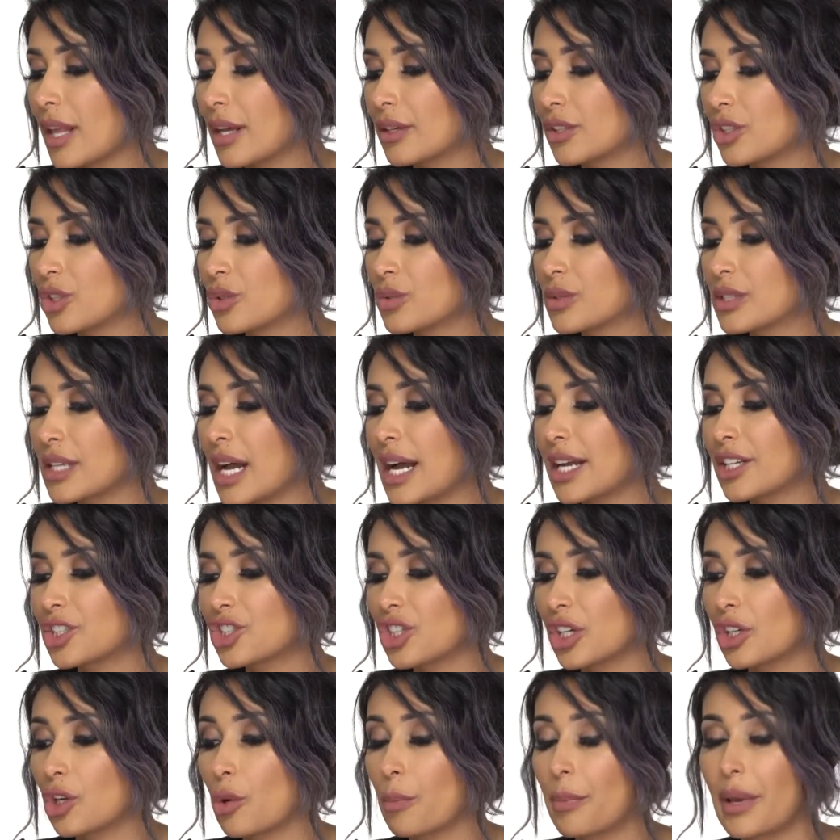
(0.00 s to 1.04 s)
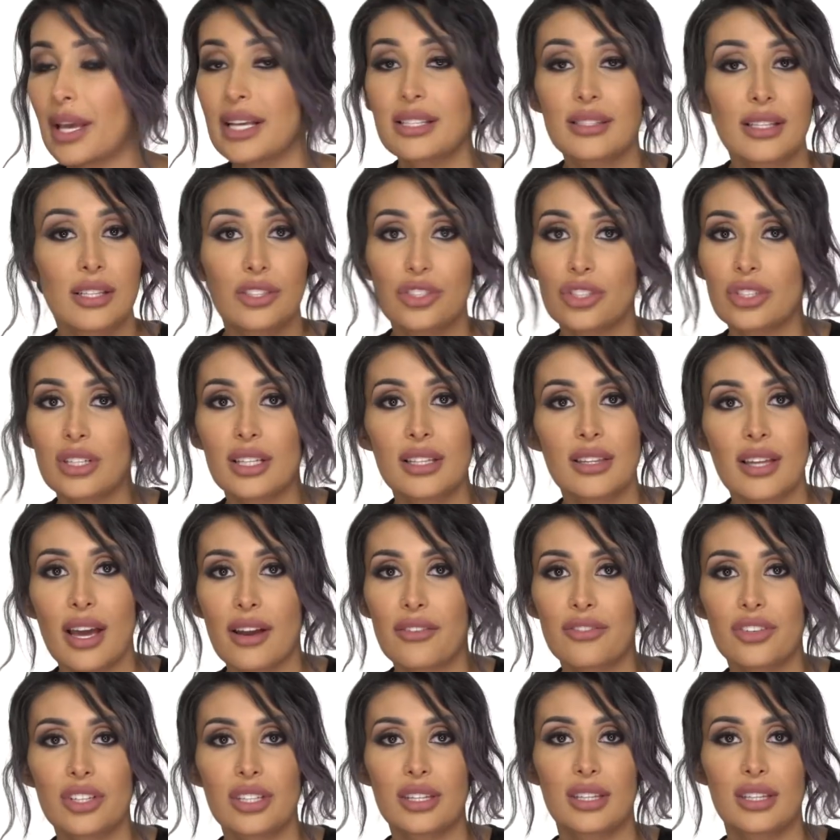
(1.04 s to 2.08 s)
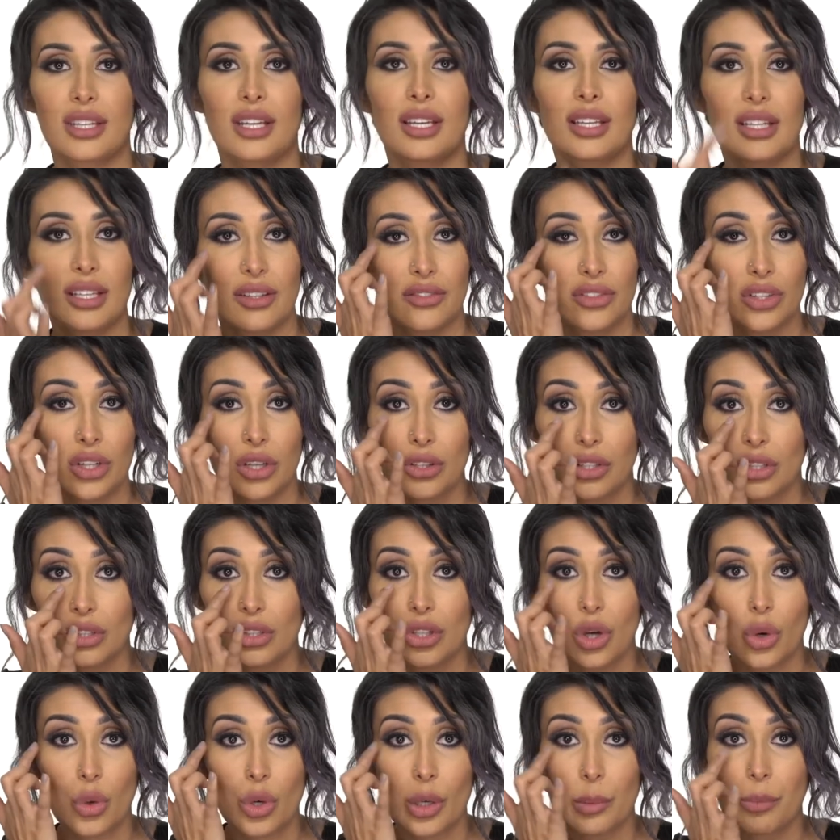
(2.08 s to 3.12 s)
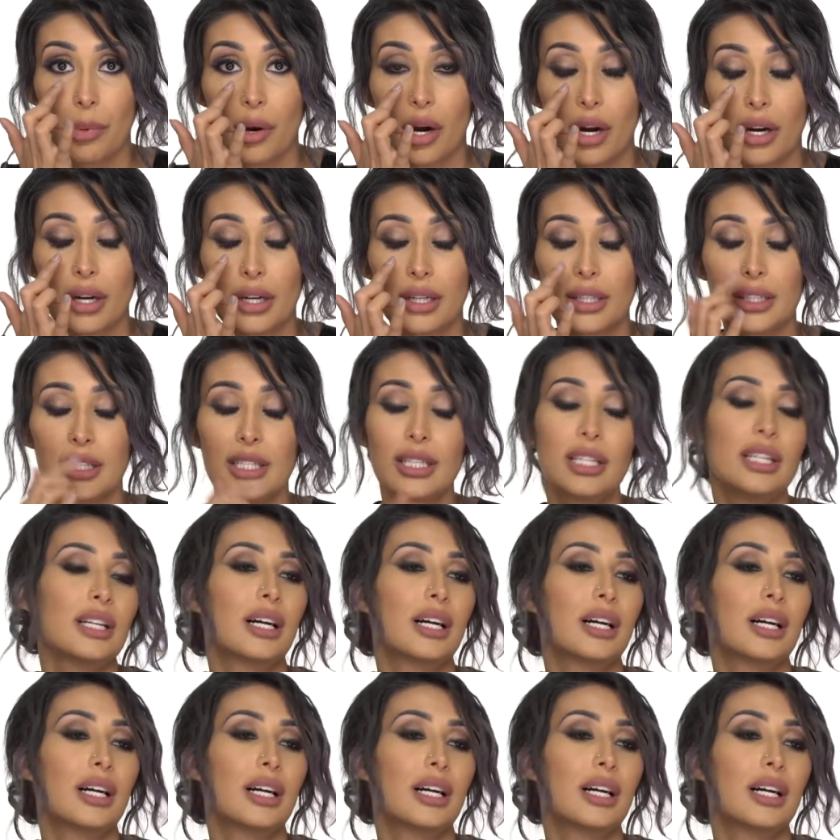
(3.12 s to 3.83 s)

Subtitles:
Use eyeshadow base underneath everything, even on the lower part,